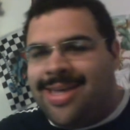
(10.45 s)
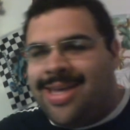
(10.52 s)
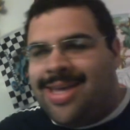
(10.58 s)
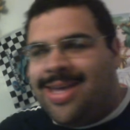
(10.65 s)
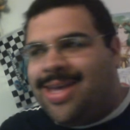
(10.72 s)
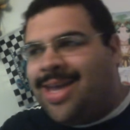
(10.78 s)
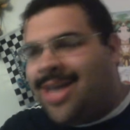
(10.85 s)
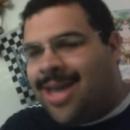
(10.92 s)
get
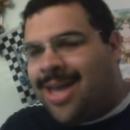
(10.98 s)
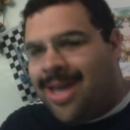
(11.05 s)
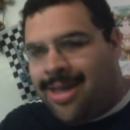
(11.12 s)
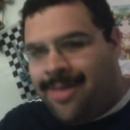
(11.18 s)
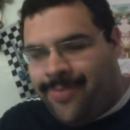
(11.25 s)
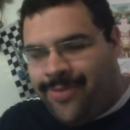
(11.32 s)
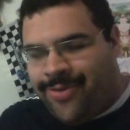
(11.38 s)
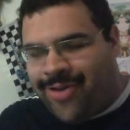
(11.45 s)
Tiki
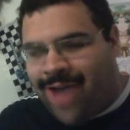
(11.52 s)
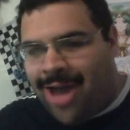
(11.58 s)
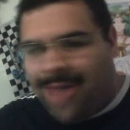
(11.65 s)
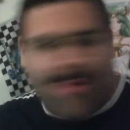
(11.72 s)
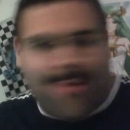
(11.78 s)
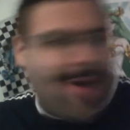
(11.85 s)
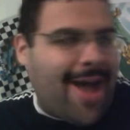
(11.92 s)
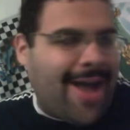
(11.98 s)
in
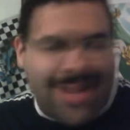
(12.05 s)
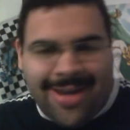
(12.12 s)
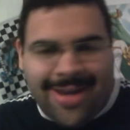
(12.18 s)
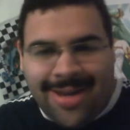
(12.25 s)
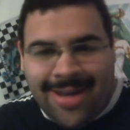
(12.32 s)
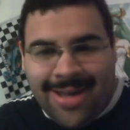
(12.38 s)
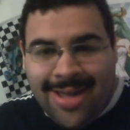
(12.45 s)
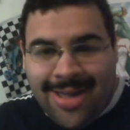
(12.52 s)
Shadow
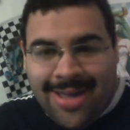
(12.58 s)
Dragon,